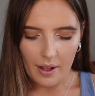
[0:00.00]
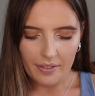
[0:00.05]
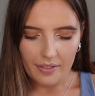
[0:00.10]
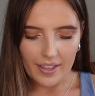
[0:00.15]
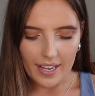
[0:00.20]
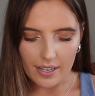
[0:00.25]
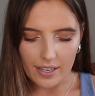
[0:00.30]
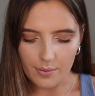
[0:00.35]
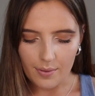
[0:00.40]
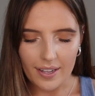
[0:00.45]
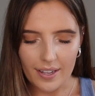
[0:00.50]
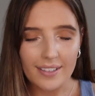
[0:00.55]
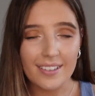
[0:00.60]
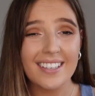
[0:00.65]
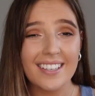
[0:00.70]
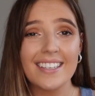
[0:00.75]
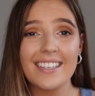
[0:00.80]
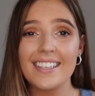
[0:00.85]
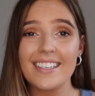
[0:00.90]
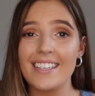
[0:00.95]
these
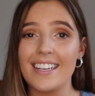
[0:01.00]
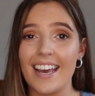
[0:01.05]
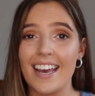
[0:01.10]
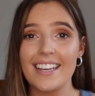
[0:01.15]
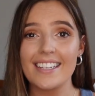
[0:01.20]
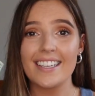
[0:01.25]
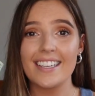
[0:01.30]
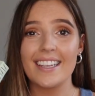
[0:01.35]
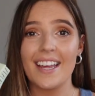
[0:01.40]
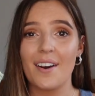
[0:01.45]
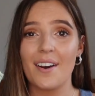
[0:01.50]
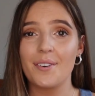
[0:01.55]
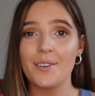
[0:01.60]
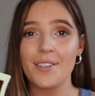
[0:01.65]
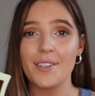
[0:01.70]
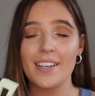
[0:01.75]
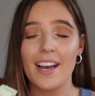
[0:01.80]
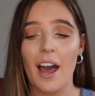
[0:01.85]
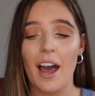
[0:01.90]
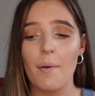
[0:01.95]
ones stays in there all
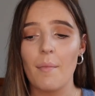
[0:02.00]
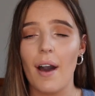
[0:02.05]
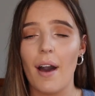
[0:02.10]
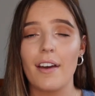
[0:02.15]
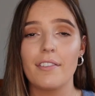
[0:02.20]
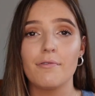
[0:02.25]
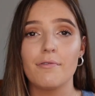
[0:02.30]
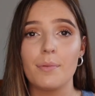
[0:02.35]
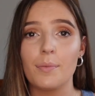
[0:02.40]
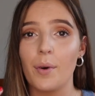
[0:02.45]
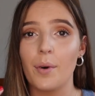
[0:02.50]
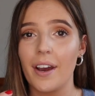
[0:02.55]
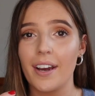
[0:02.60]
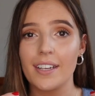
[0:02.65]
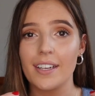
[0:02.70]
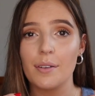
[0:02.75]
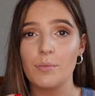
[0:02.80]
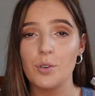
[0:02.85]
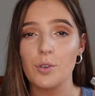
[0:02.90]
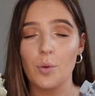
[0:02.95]
the time. I've been
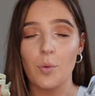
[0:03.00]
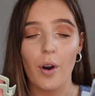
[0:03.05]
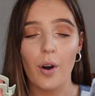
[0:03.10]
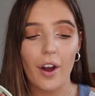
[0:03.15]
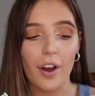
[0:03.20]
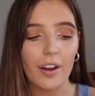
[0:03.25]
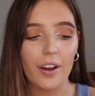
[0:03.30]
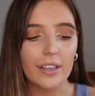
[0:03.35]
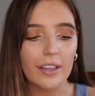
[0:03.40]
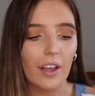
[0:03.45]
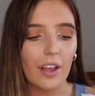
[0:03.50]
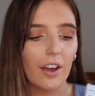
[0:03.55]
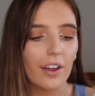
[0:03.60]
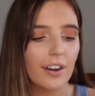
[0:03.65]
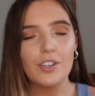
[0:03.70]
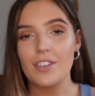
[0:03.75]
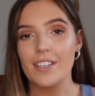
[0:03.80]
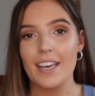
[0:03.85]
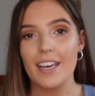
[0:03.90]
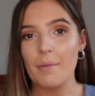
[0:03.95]
wearing them to work a lot
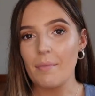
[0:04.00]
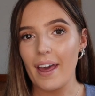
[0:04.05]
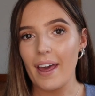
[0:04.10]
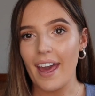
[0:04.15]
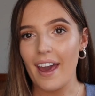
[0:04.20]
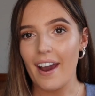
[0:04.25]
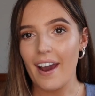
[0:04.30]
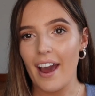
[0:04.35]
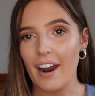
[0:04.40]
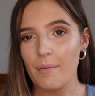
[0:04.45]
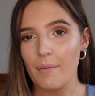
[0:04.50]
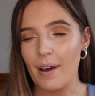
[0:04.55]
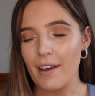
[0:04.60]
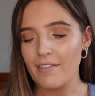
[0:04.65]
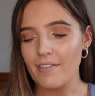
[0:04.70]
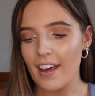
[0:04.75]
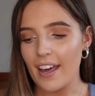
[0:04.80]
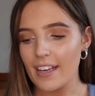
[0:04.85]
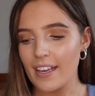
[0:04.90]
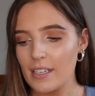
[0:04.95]
just to get my hair out of my
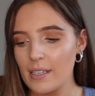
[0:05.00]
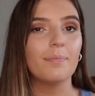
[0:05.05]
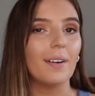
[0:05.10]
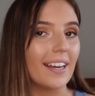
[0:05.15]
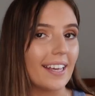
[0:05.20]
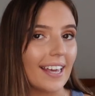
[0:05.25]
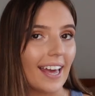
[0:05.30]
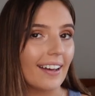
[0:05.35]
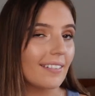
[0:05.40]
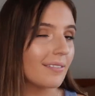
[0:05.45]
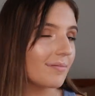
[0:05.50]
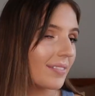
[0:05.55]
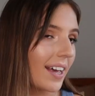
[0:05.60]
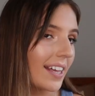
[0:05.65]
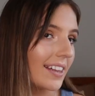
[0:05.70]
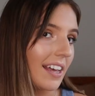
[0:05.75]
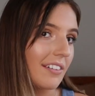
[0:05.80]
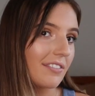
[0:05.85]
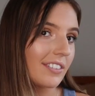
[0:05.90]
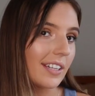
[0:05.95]
face. But yeah, I
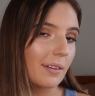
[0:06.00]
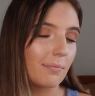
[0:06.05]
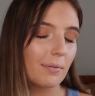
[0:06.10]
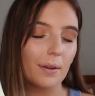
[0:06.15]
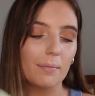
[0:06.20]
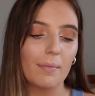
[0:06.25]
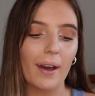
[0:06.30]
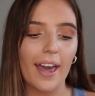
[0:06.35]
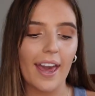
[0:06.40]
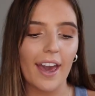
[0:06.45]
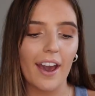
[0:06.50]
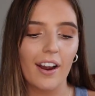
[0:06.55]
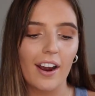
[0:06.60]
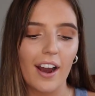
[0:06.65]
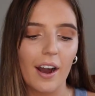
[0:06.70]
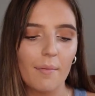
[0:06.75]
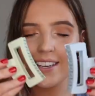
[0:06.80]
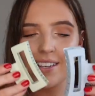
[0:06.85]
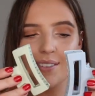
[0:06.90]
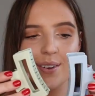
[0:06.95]
love clipping my hair
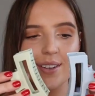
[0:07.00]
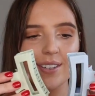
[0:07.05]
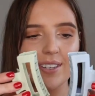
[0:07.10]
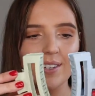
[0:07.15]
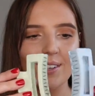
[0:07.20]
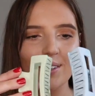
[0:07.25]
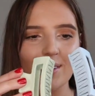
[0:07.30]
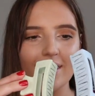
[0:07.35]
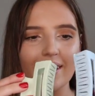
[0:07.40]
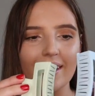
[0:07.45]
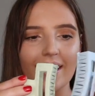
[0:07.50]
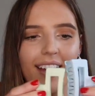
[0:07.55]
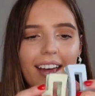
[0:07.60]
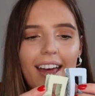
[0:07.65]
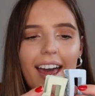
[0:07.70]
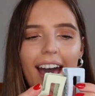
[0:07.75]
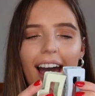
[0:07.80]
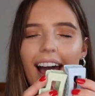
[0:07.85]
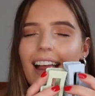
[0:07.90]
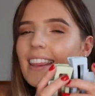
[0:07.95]
out. These ones are just
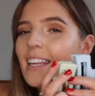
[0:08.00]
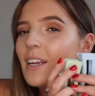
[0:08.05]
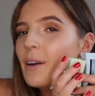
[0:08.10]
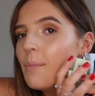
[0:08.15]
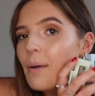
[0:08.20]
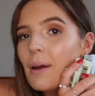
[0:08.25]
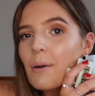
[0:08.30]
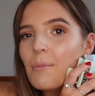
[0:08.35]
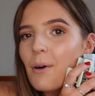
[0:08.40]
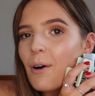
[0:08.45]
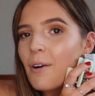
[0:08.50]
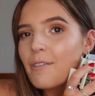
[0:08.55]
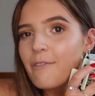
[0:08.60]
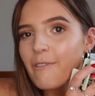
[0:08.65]
a little bit more